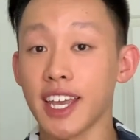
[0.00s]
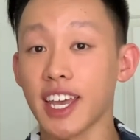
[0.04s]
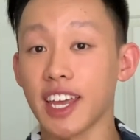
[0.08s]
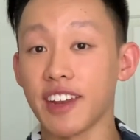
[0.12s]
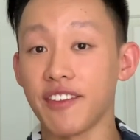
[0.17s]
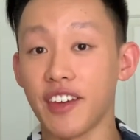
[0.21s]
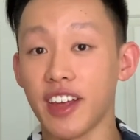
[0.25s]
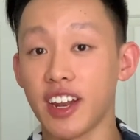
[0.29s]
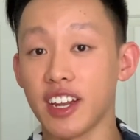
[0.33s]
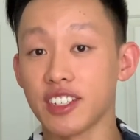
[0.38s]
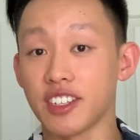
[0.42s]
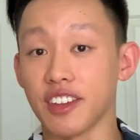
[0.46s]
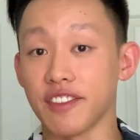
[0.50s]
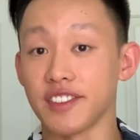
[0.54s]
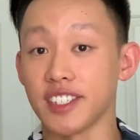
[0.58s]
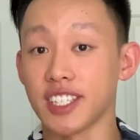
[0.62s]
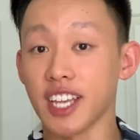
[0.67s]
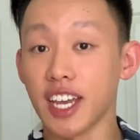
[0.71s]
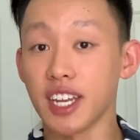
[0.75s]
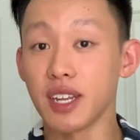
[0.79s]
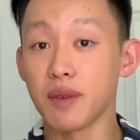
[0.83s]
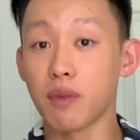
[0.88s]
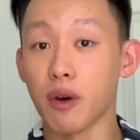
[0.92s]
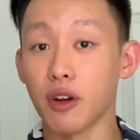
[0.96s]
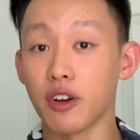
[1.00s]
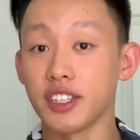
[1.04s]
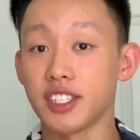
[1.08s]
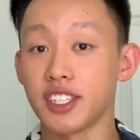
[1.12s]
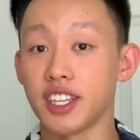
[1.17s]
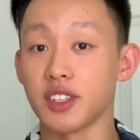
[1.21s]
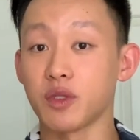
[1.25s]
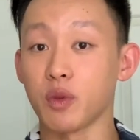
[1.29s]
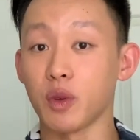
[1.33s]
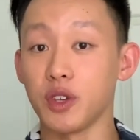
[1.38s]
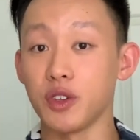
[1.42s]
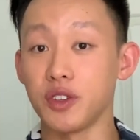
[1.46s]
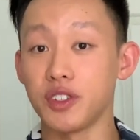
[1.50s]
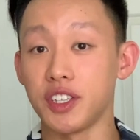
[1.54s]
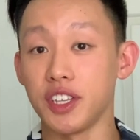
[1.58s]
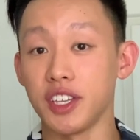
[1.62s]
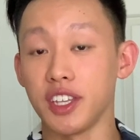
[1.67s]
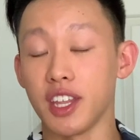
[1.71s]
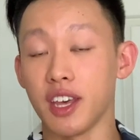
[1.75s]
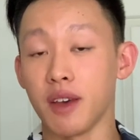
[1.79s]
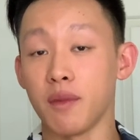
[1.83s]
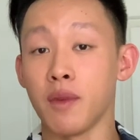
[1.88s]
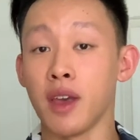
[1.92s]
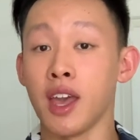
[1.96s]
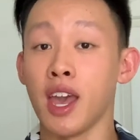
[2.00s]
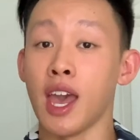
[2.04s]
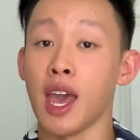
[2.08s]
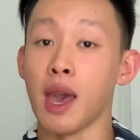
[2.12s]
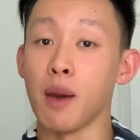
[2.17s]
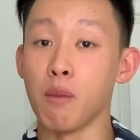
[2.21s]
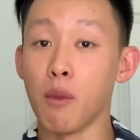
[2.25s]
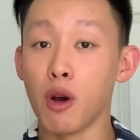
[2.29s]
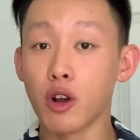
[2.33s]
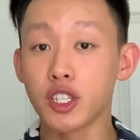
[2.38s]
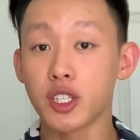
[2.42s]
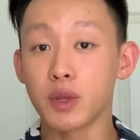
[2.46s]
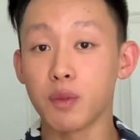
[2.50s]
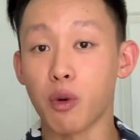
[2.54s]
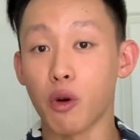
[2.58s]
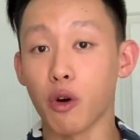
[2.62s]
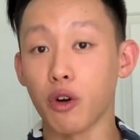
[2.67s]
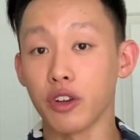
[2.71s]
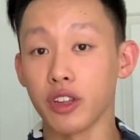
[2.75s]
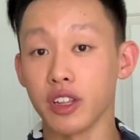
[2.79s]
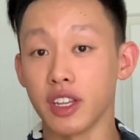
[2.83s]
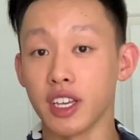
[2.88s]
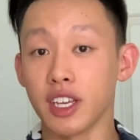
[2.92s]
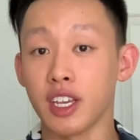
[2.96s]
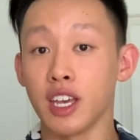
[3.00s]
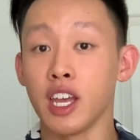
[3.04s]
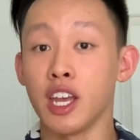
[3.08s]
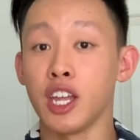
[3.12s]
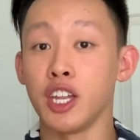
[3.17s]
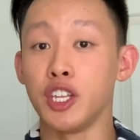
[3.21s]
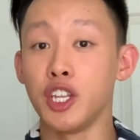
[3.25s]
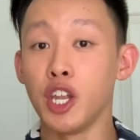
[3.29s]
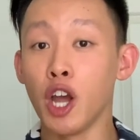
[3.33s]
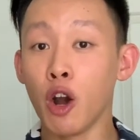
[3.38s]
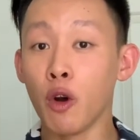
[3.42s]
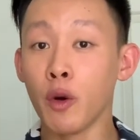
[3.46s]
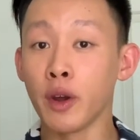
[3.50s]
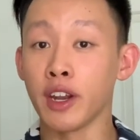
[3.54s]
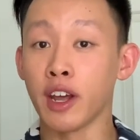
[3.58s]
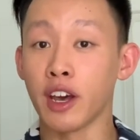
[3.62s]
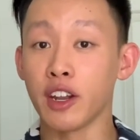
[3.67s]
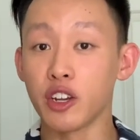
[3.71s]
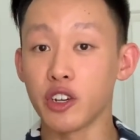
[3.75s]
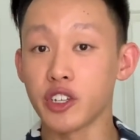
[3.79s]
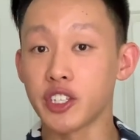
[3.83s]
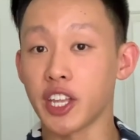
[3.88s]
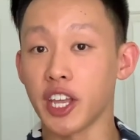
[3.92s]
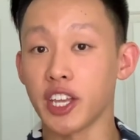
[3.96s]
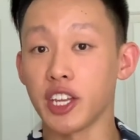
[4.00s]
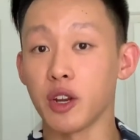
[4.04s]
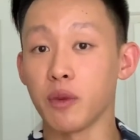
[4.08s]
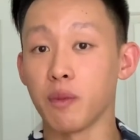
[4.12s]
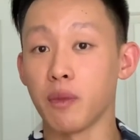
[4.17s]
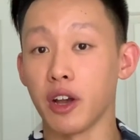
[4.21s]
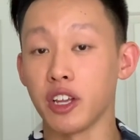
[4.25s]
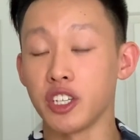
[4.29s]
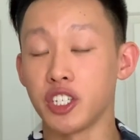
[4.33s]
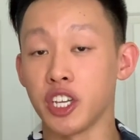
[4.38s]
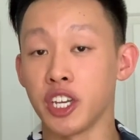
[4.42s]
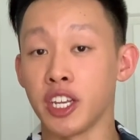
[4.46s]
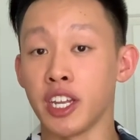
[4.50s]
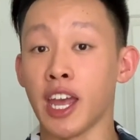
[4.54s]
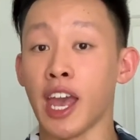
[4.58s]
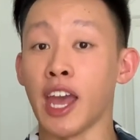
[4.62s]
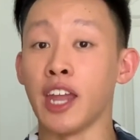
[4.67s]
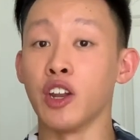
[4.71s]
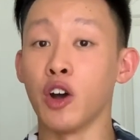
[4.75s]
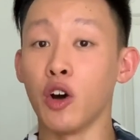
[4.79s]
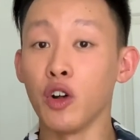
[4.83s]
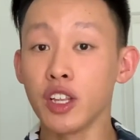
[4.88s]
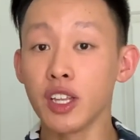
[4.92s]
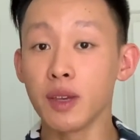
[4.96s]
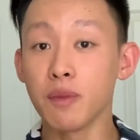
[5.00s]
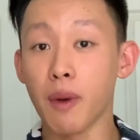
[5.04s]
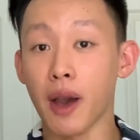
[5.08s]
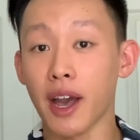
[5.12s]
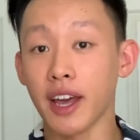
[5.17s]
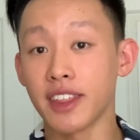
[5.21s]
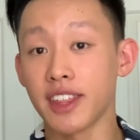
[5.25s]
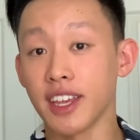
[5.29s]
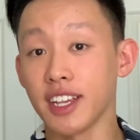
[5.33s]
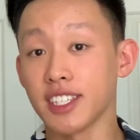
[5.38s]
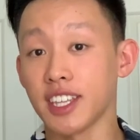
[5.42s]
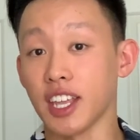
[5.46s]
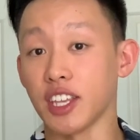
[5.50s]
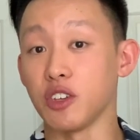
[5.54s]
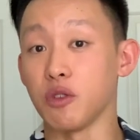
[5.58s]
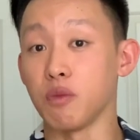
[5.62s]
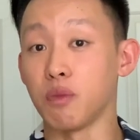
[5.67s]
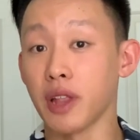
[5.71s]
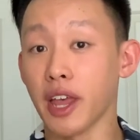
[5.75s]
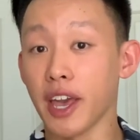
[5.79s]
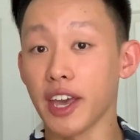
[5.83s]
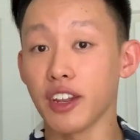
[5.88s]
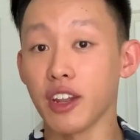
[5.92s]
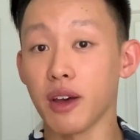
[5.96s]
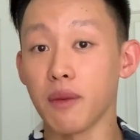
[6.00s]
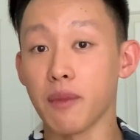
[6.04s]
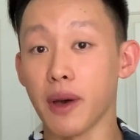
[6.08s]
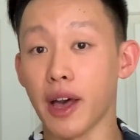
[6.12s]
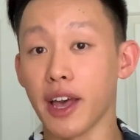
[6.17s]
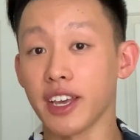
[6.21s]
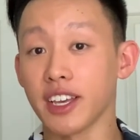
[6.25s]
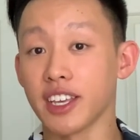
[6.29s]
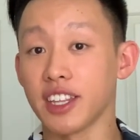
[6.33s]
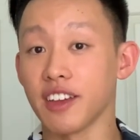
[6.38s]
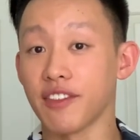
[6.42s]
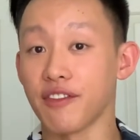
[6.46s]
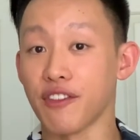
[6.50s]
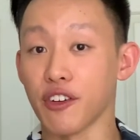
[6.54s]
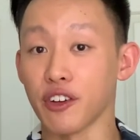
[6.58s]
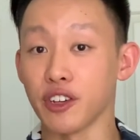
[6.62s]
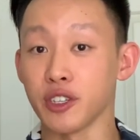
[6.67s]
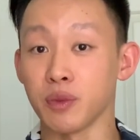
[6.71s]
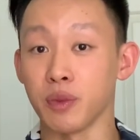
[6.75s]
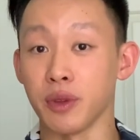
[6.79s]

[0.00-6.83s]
advantage of sign-up bonuses when you see them, and most importantly, know and understand your budget and only buy things that you plan on buying in the first